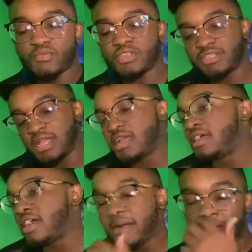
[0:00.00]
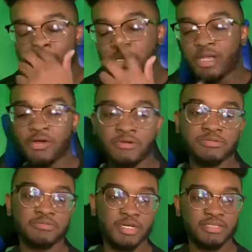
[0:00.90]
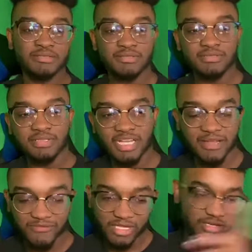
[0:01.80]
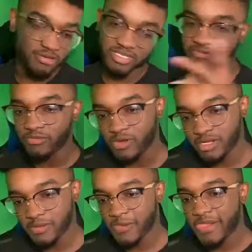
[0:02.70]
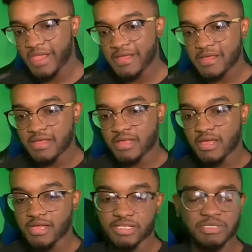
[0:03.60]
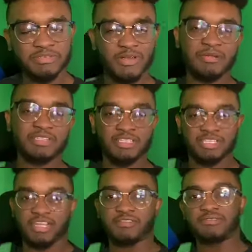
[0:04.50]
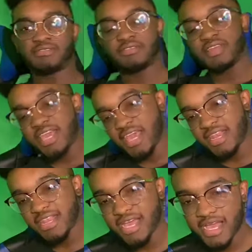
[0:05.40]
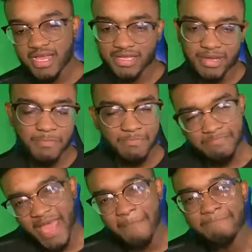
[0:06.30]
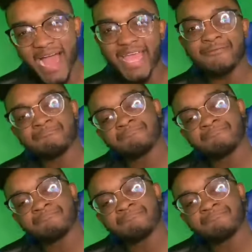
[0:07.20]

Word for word: I'm, I'm gonna go, but I got videos everywhere. Uh, subscribe to the channel. And uh, yeah, bye.